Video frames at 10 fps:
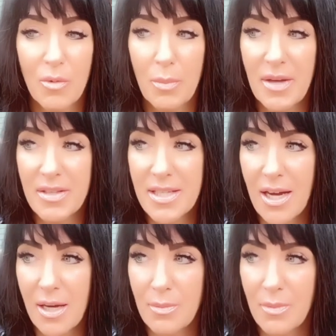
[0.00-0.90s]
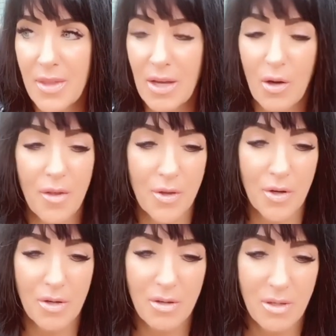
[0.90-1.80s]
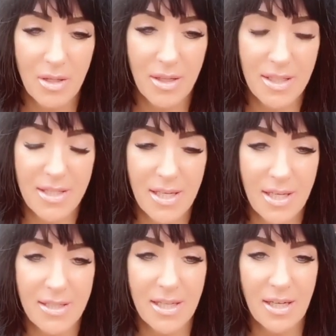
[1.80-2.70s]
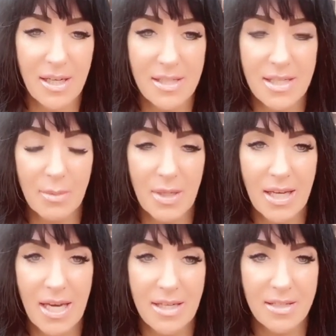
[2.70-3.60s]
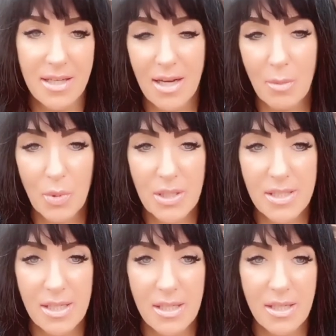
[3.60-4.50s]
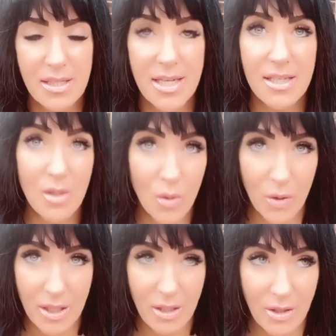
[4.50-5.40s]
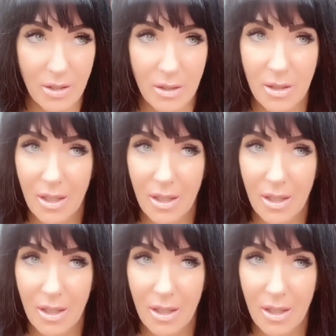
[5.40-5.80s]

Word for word: by the time that author gets the idea and somebody edits it and prints it, it takes a whole year.